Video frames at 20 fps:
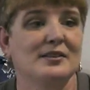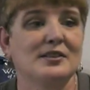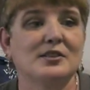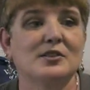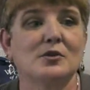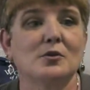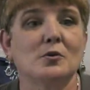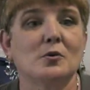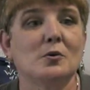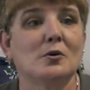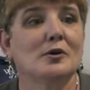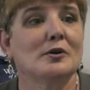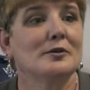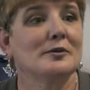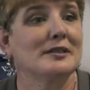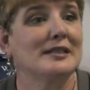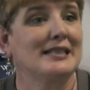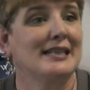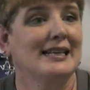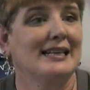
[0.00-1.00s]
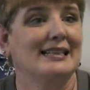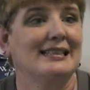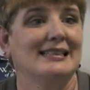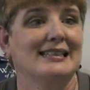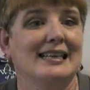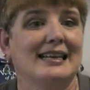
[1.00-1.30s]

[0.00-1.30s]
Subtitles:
the stores and